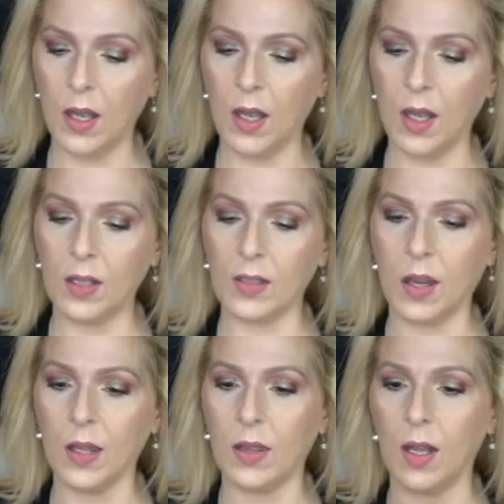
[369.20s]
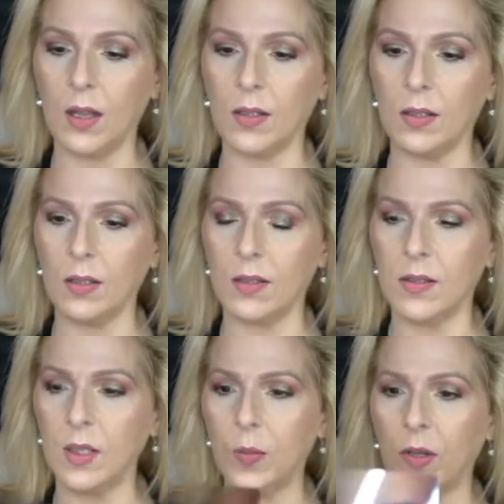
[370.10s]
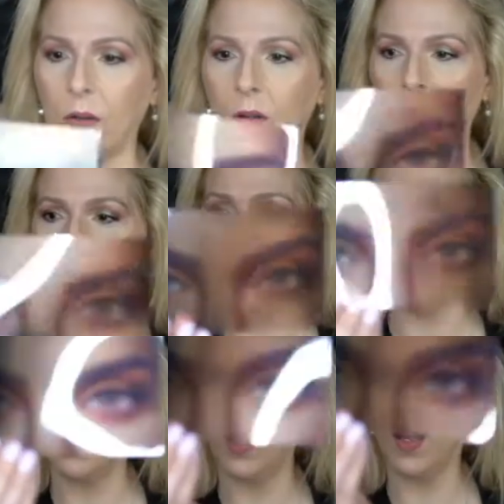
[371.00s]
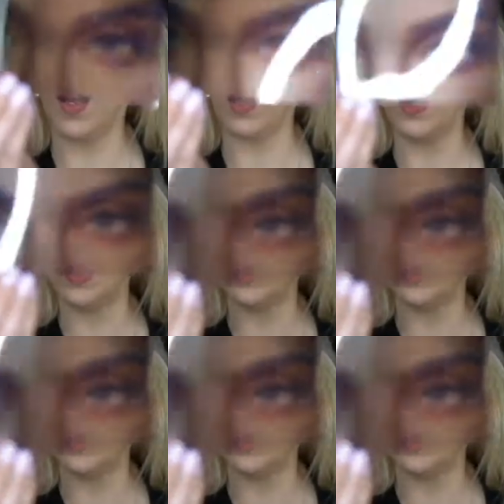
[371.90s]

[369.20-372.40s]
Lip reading: And it's got that typical, I think